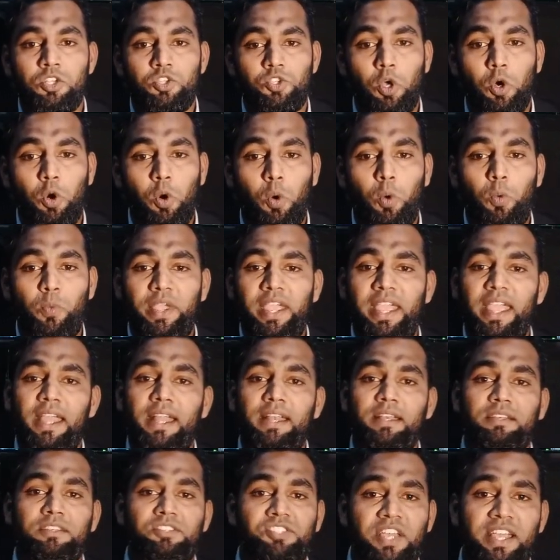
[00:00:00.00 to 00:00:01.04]
So we
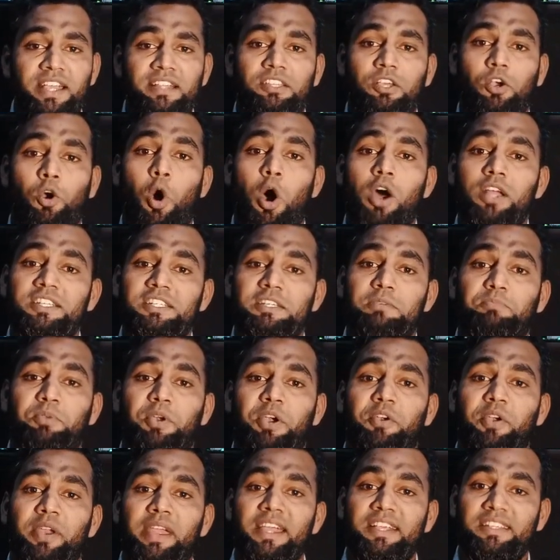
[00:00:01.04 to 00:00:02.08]
can take the
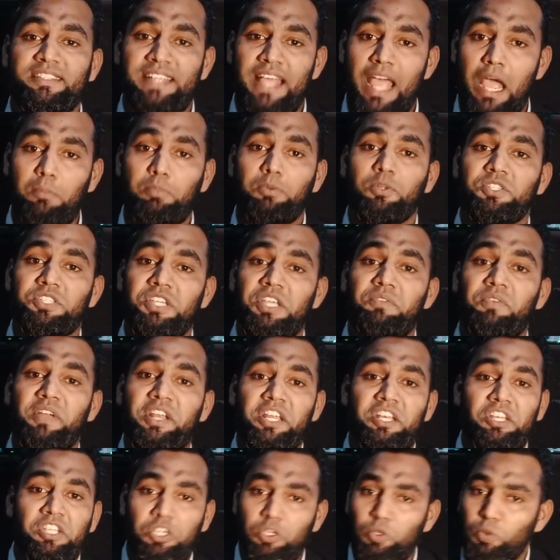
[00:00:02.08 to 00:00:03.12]
contemporary examples even
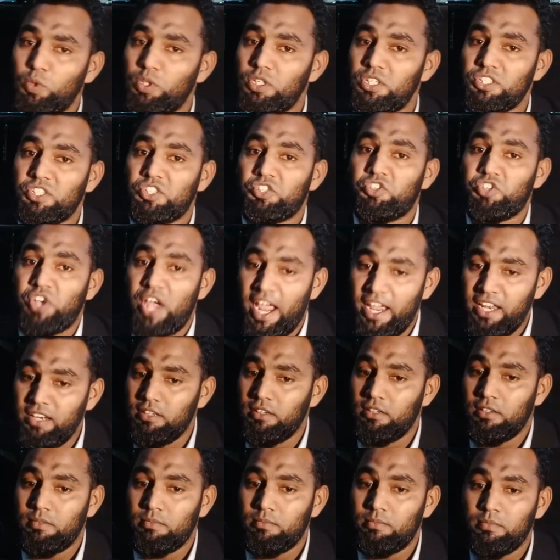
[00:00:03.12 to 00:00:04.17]
in US,
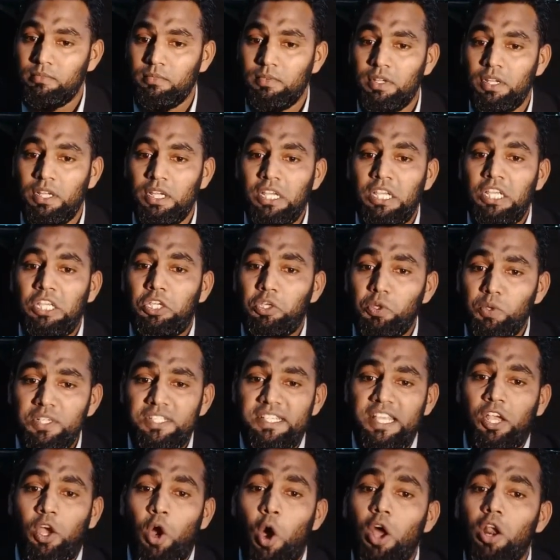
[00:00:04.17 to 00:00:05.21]
China.
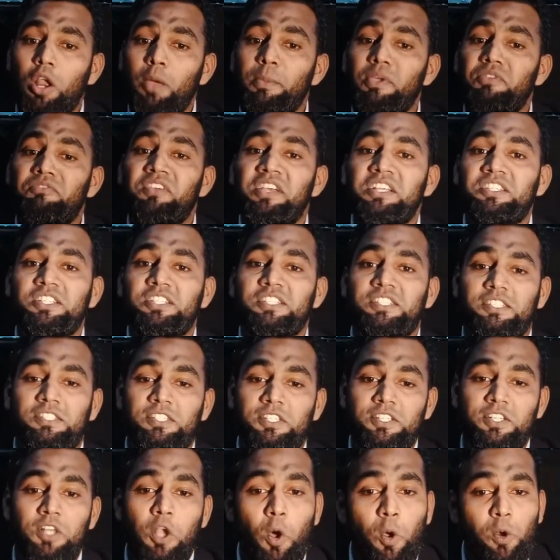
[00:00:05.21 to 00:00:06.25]
US economy faces
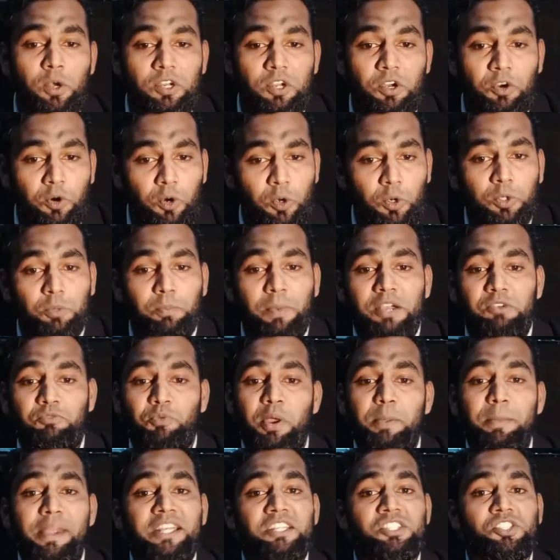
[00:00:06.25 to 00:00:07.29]
slowed growth but
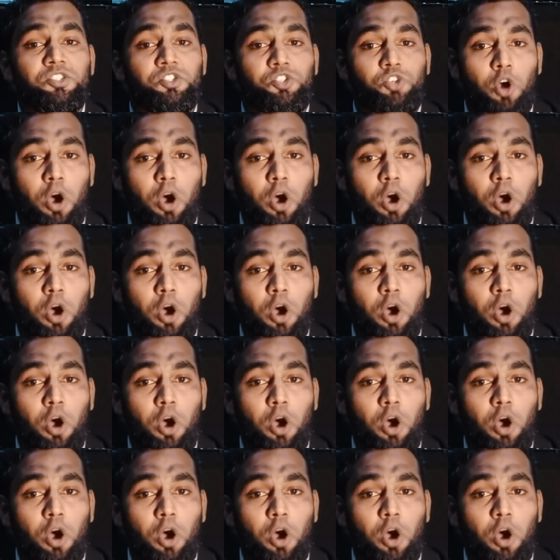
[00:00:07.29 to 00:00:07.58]
remains